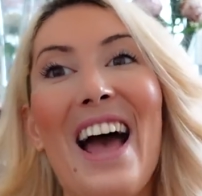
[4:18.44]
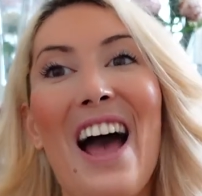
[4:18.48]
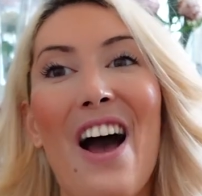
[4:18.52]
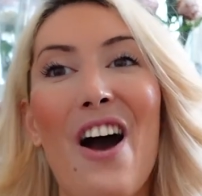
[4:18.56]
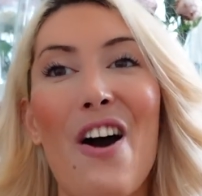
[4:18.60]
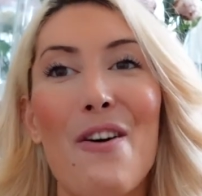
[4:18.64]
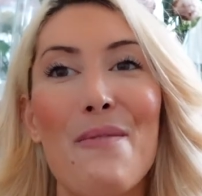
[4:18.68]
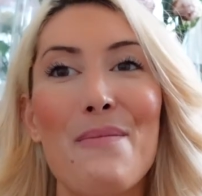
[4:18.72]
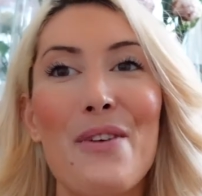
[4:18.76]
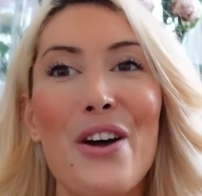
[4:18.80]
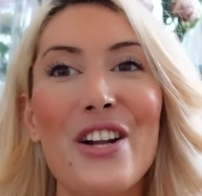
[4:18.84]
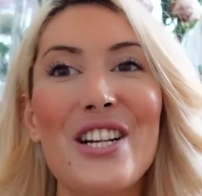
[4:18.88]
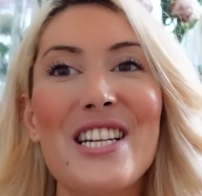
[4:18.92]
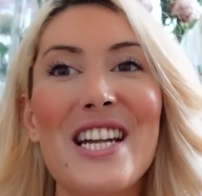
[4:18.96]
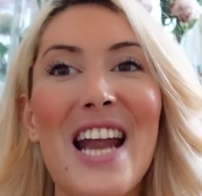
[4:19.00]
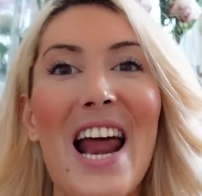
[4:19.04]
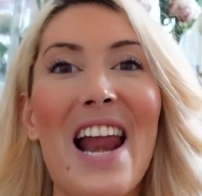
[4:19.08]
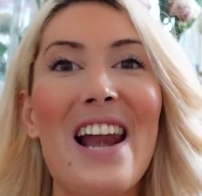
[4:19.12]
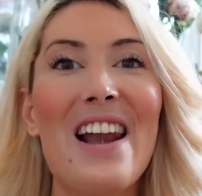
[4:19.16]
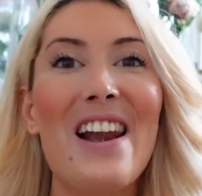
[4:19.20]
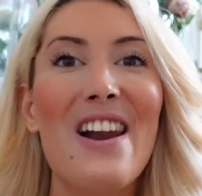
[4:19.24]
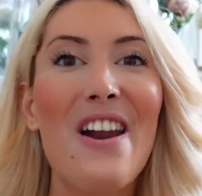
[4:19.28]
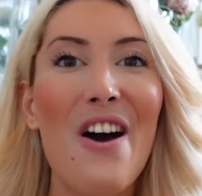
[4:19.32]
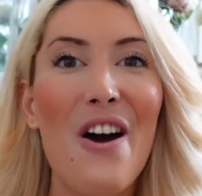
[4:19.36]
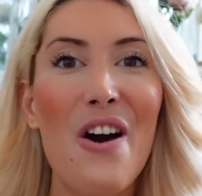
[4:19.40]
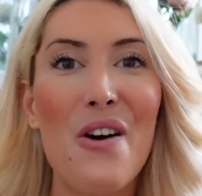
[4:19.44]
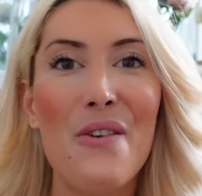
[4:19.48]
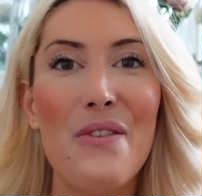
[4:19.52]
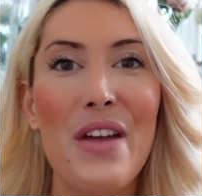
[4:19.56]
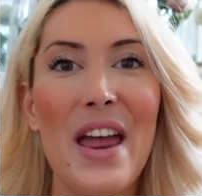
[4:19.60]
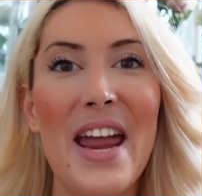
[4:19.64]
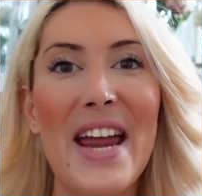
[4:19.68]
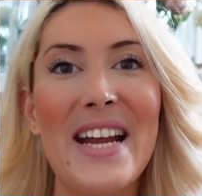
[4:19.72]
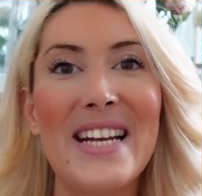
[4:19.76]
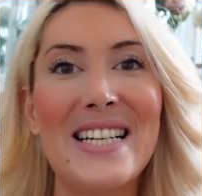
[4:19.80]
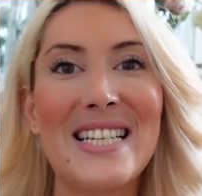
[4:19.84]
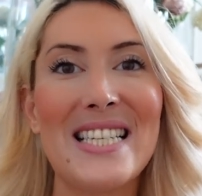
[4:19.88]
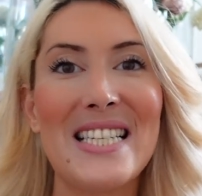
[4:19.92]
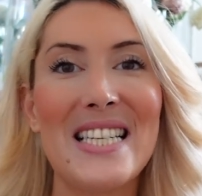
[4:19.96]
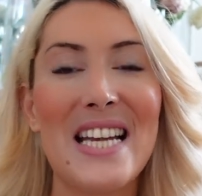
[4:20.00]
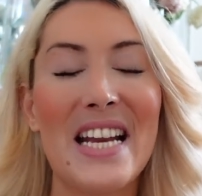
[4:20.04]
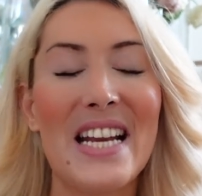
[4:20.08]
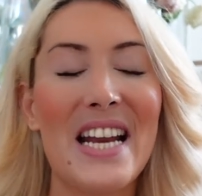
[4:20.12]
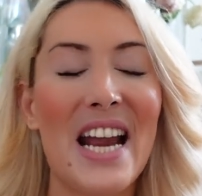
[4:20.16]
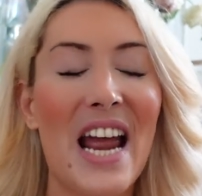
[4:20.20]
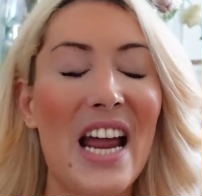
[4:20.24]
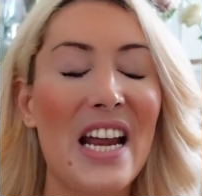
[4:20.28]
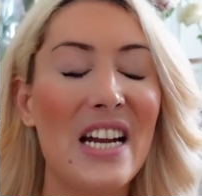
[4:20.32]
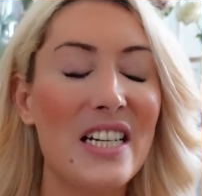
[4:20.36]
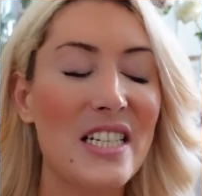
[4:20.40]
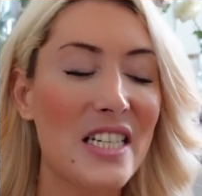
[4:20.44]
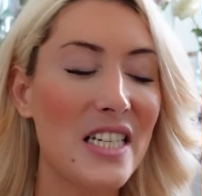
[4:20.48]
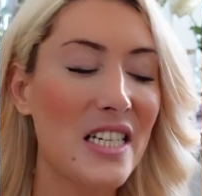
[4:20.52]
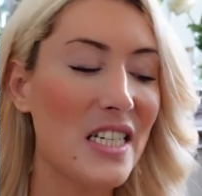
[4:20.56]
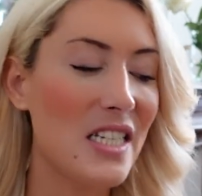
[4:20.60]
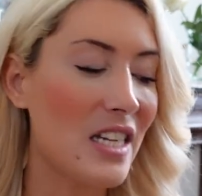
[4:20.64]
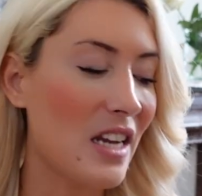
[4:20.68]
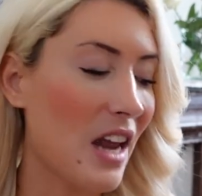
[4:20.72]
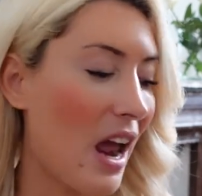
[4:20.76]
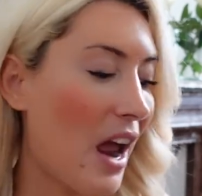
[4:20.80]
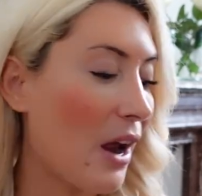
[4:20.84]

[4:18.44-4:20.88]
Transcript: How much I love 80s and 90s.